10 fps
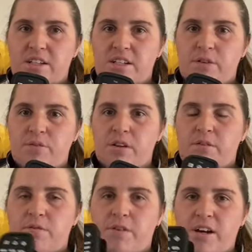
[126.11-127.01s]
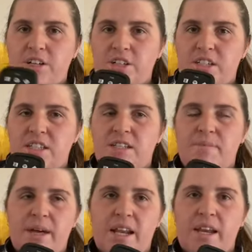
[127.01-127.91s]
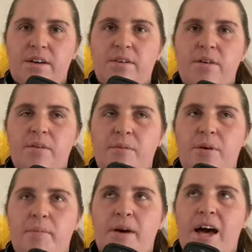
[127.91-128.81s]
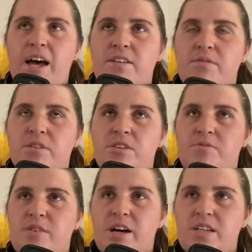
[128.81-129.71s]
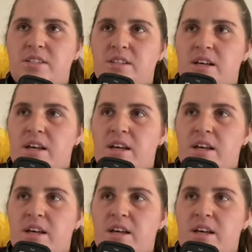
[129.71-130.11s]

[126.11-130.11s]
different functions depending on what part of the device,